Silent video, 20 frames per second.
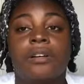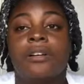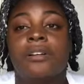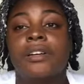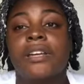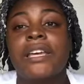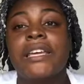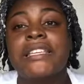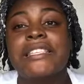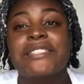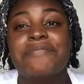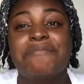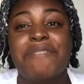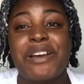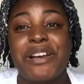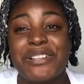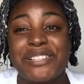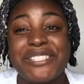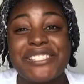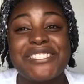it
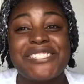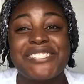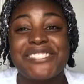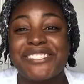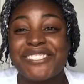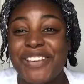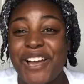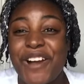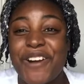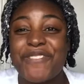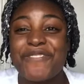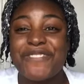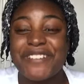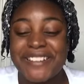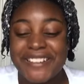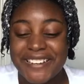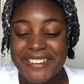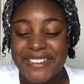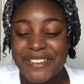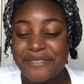smells so
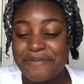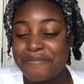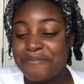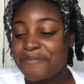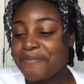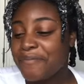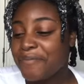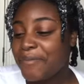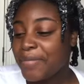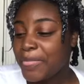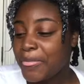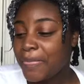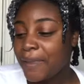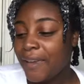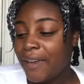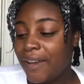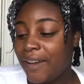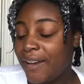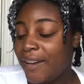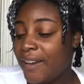good.
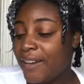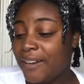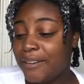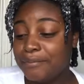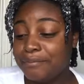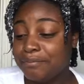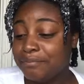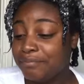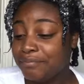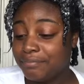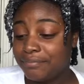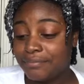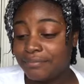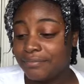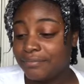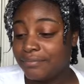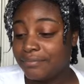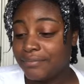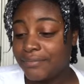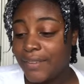I
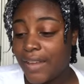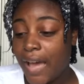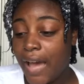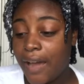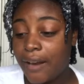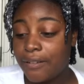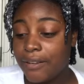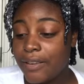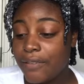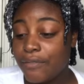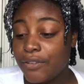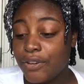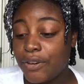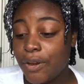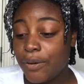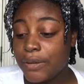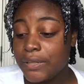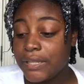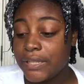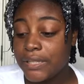don't even
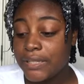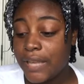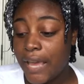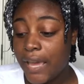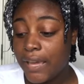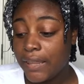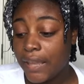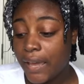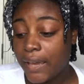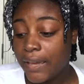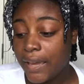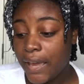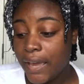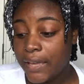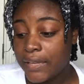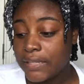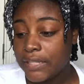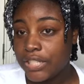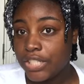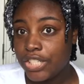know what to say. Like,
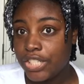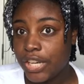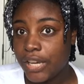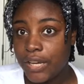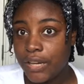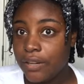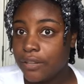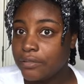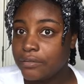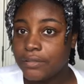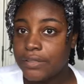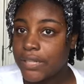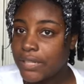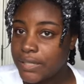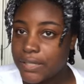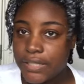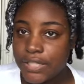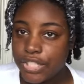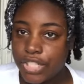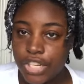as a gel,
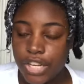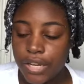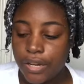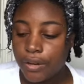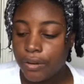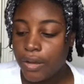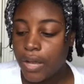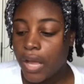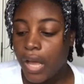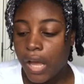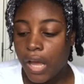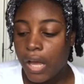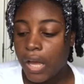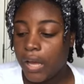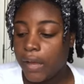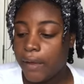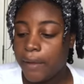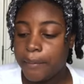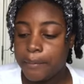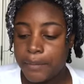it's a gel.
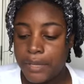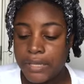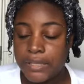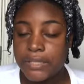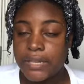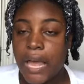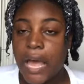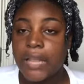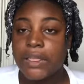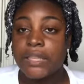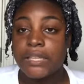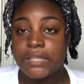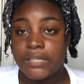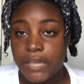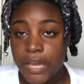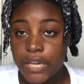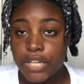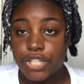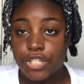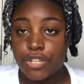It's got the
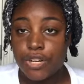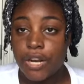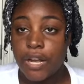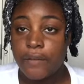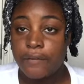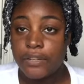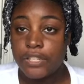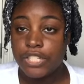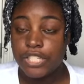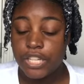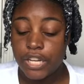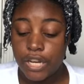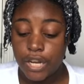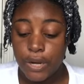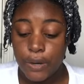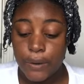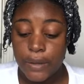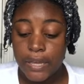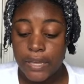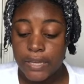texture of a
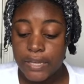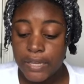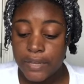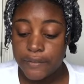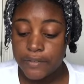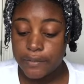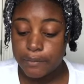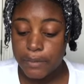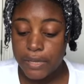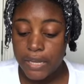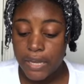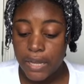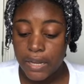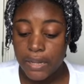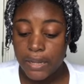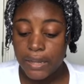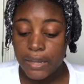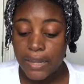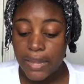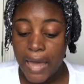gel. It gives me a
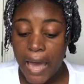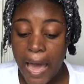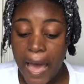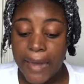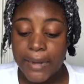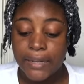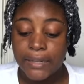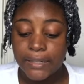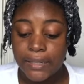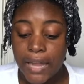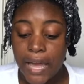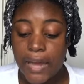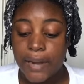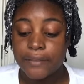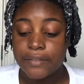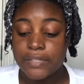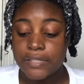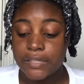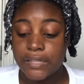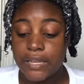lot
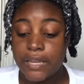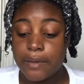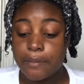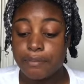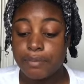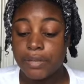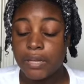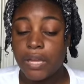of slip